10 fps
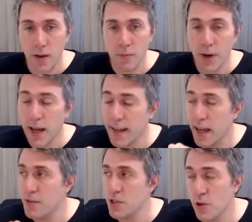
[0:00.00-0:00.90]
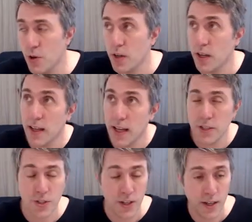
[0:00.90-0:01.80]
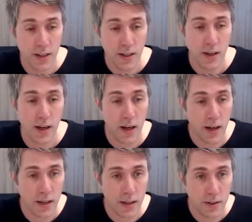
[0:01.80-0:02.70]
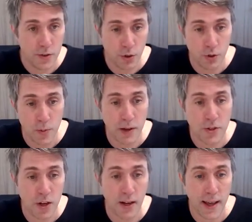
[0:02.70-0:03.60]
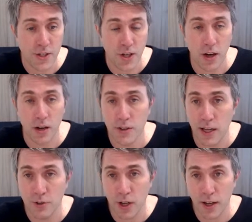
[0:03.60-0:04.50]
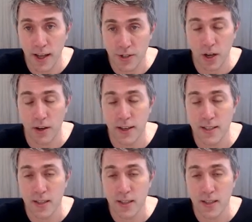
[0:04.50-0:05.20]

When I gave this talk last year, I talked about Charlie HR. Now, Charlie HR is